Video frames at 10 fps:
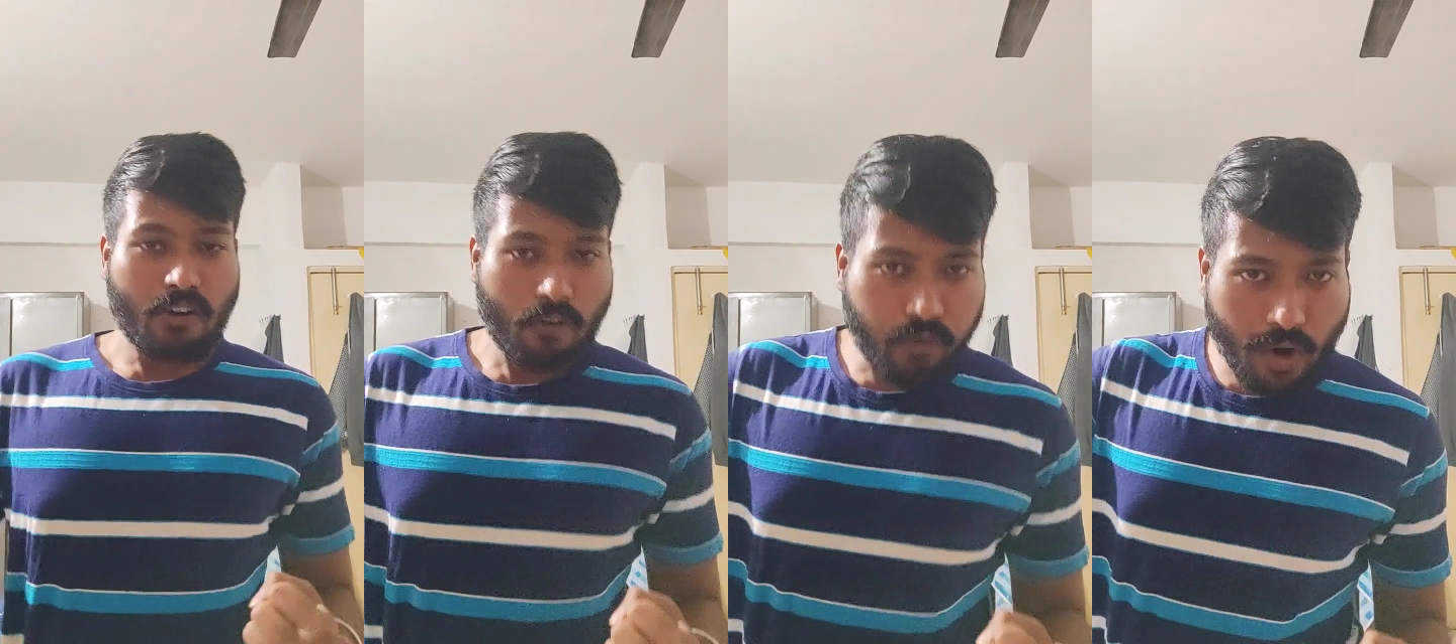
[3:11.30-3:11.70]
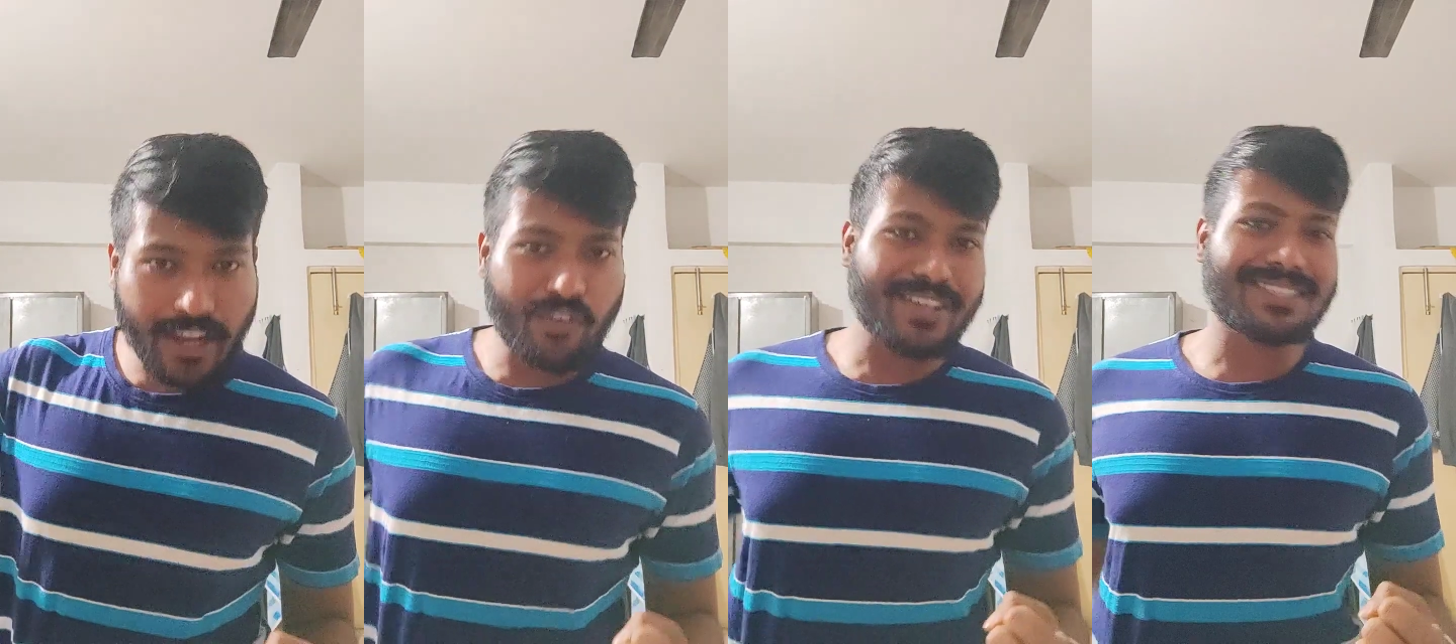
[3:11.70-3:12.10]

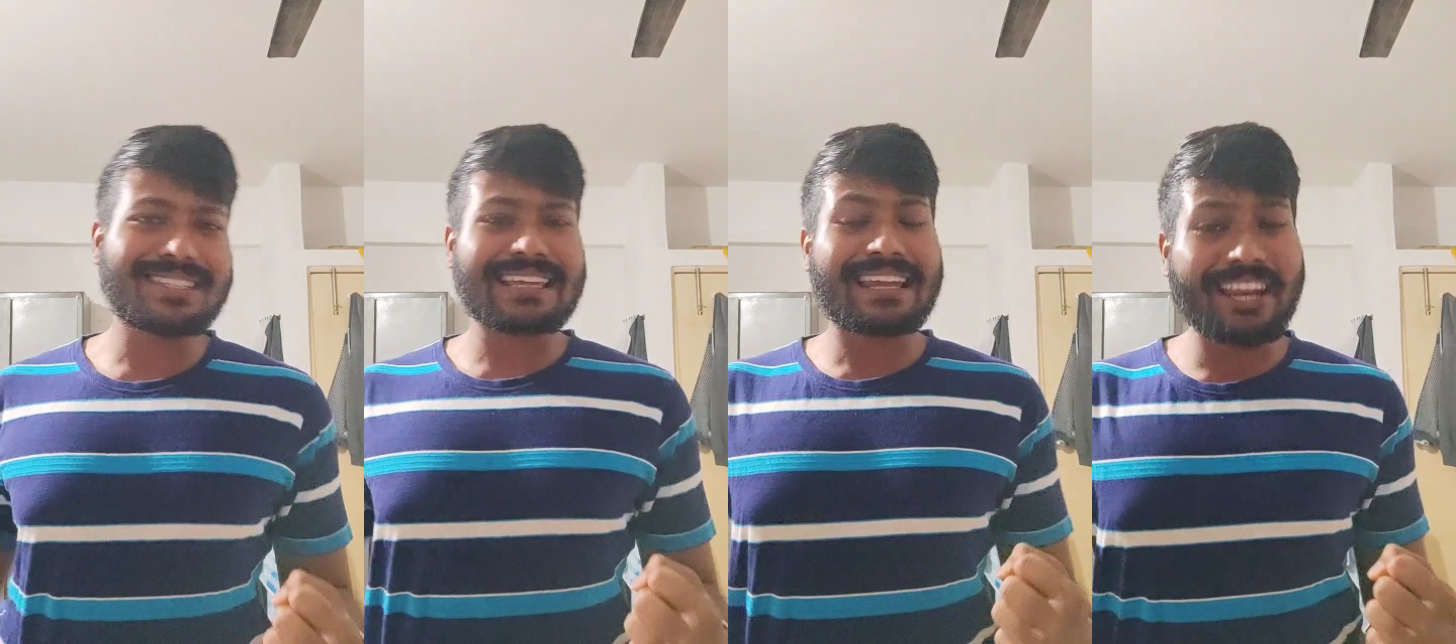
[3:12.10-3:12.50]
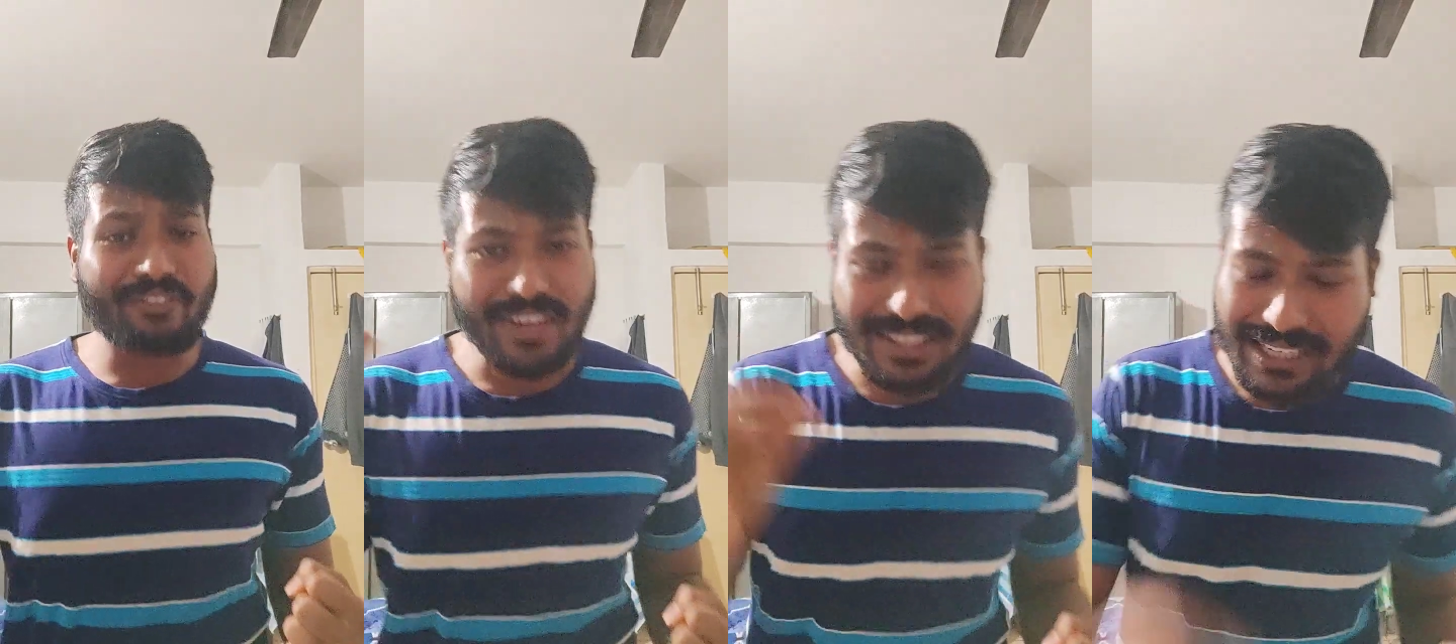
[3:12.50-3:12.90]
foreign investors can
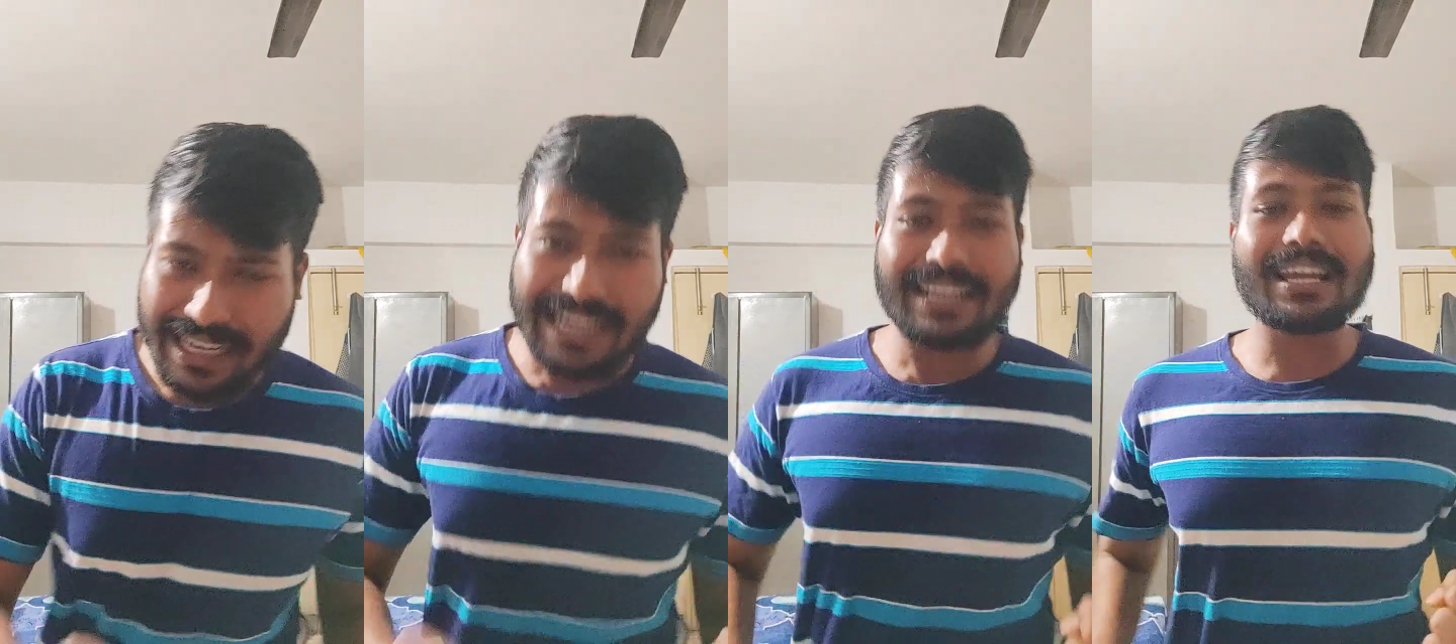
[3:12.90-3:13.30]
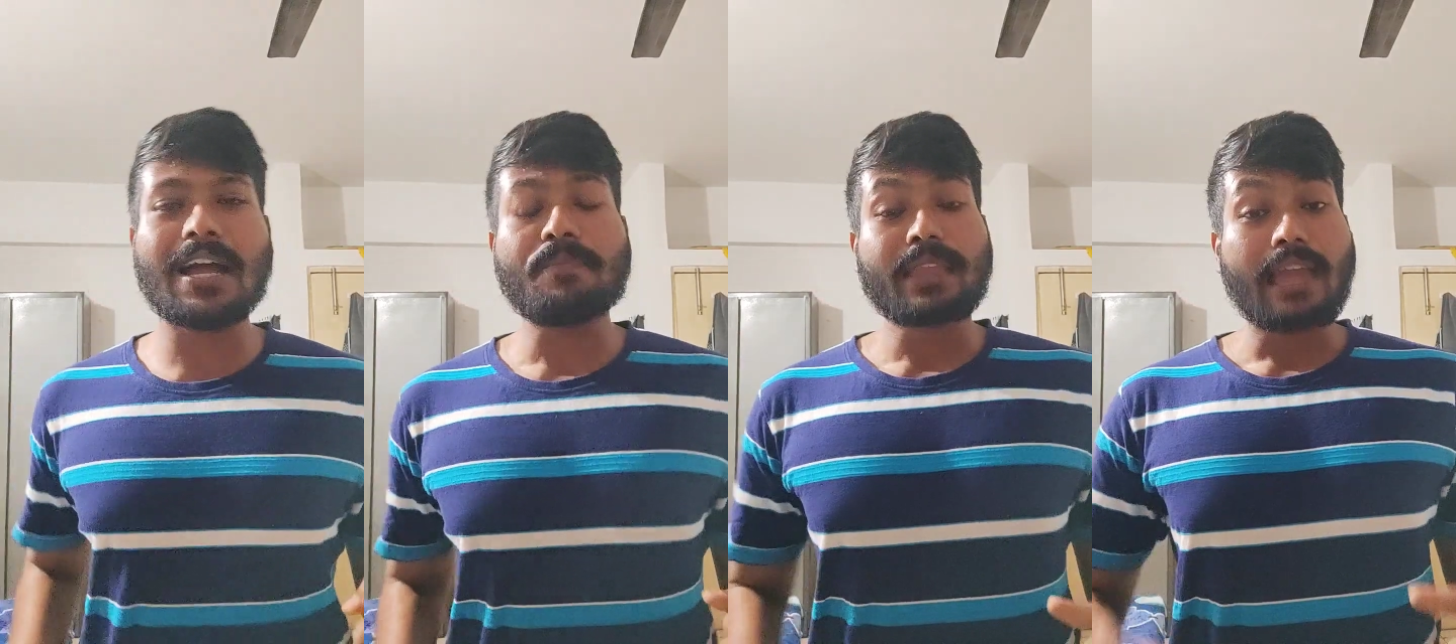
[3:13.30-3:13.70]
invest in India,